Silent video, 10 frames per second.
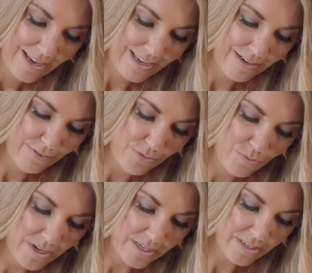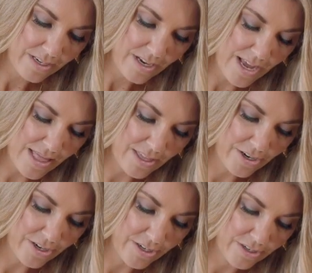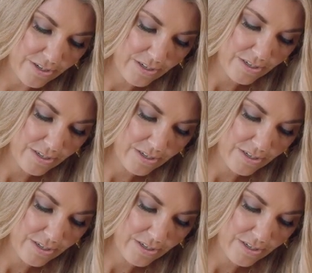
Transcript: And if you want to color